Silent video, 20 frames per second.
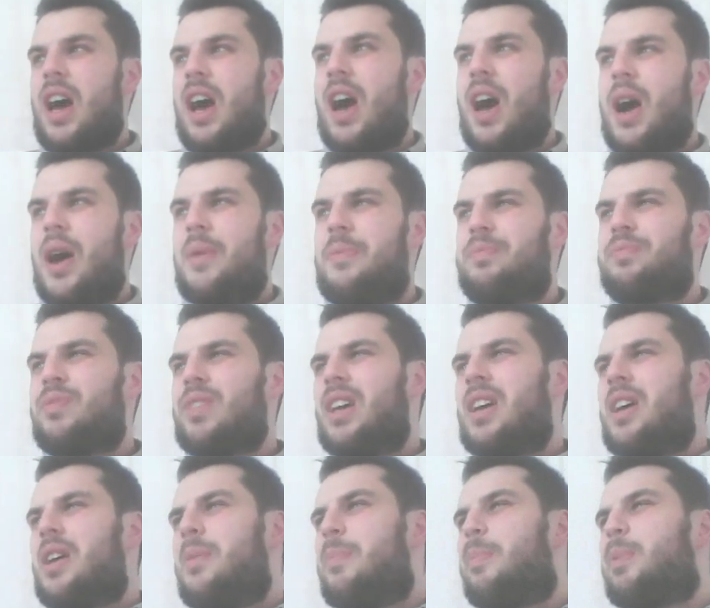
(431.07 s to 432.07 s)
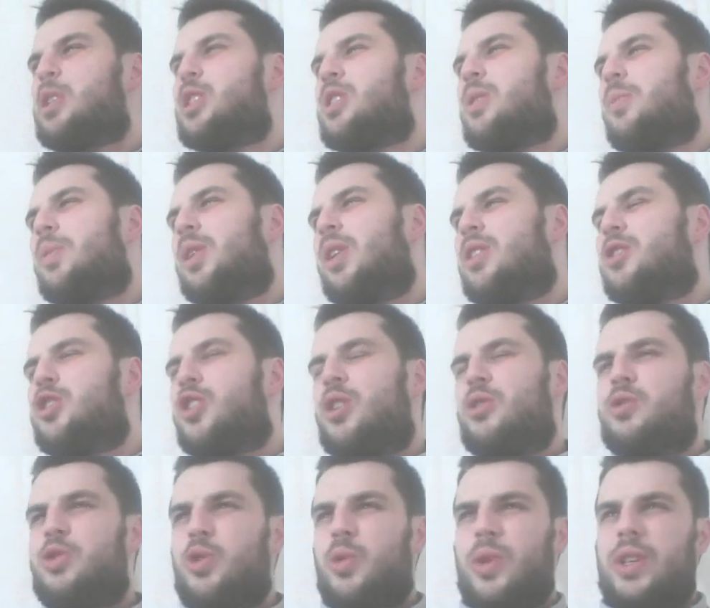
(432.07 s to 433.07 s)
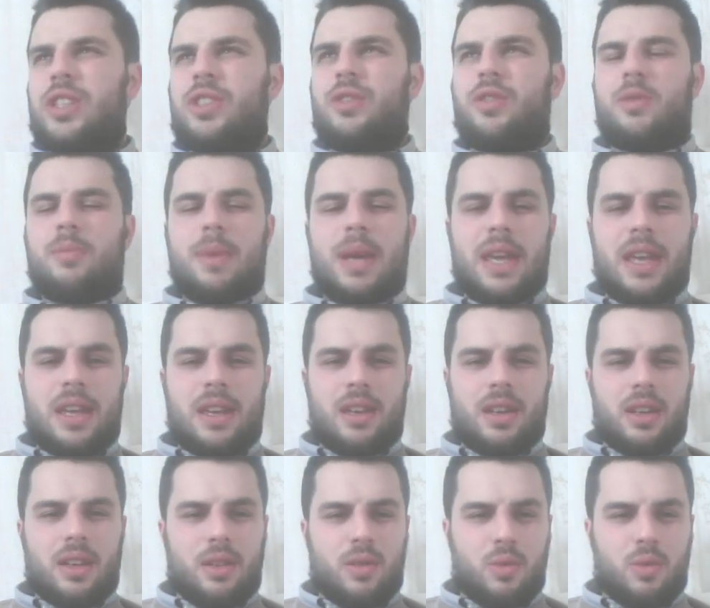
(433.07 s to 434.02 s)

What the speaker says: But someone like Joe Joyce, for me,